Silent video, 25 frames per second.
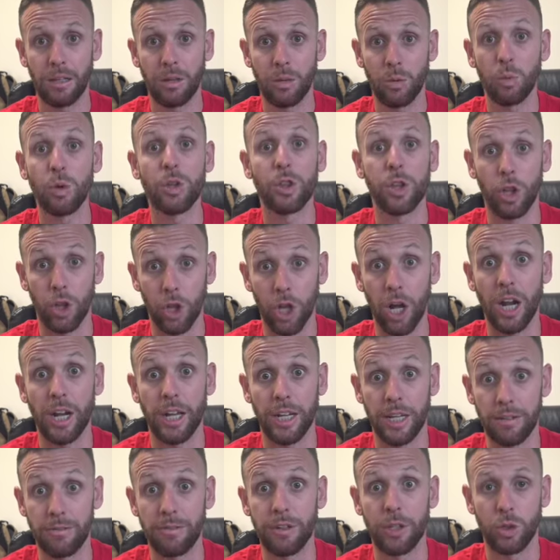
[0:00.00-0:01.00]
with a lot of
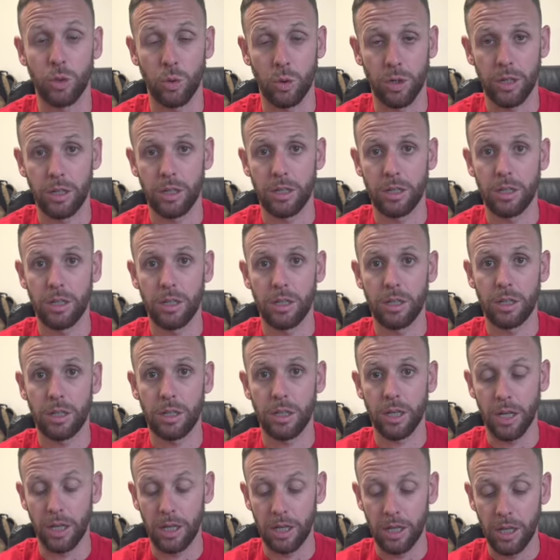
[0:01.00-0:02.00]
inventory.
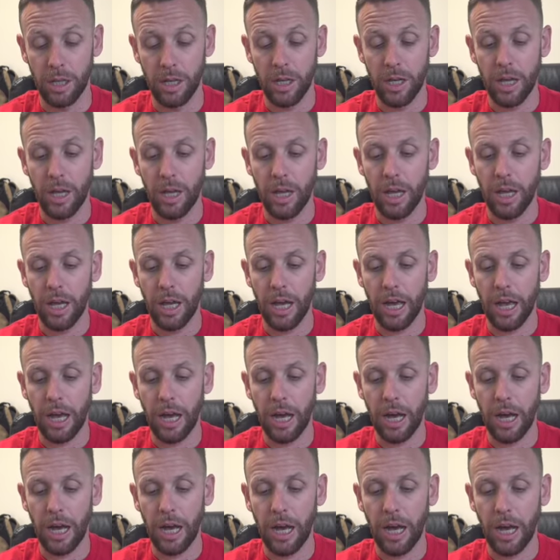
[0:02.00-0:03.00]
Okay?
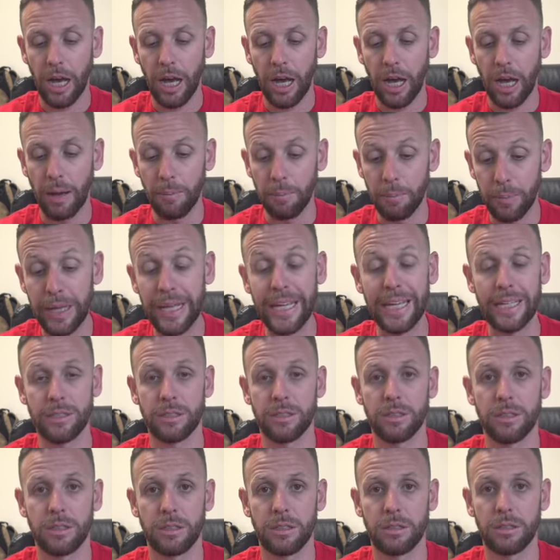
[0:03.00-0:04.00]
I'm pissed.